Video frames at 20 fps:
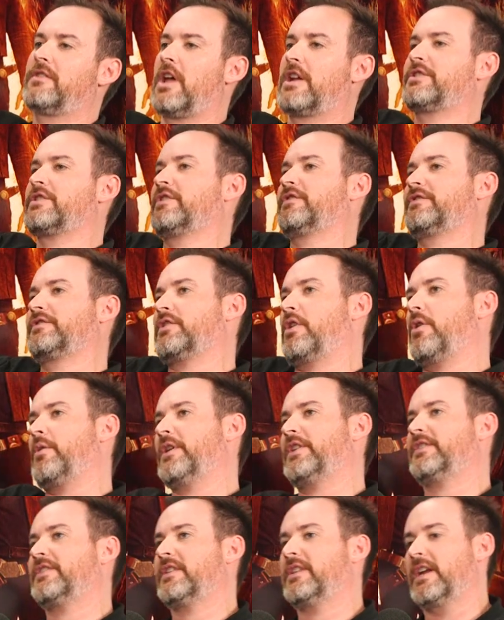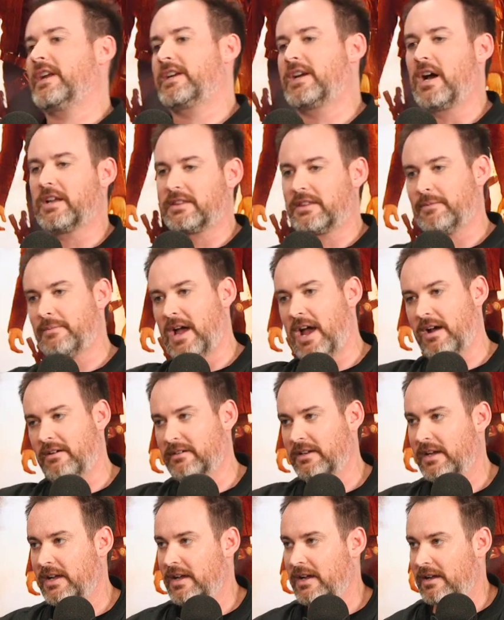legend stories and they cut them
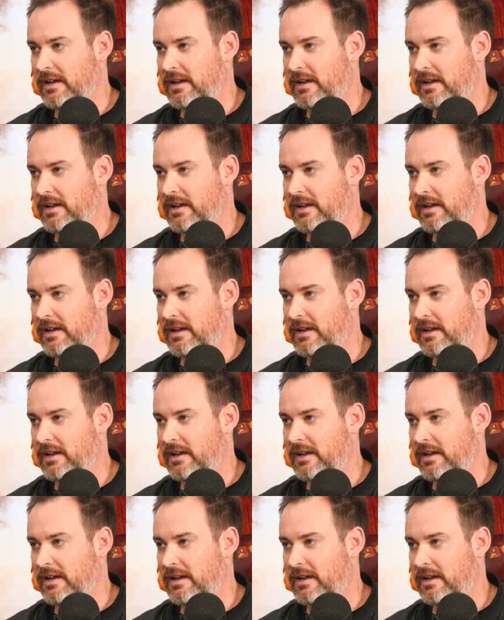out.